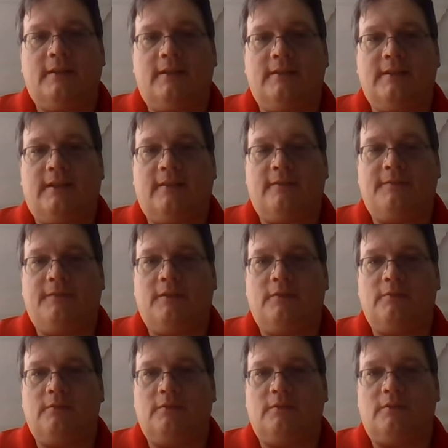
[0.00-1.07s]
a
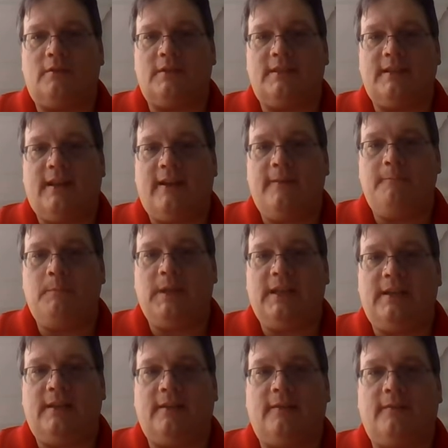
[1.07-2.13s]
telephone or a Skype
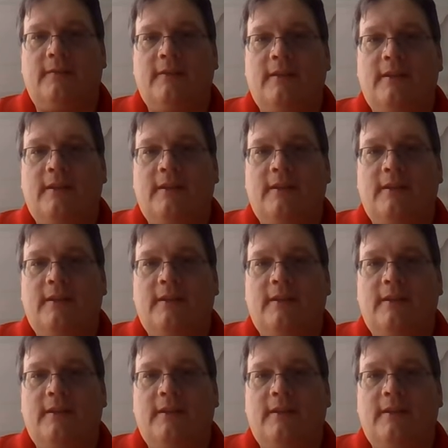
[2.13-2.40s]
meeting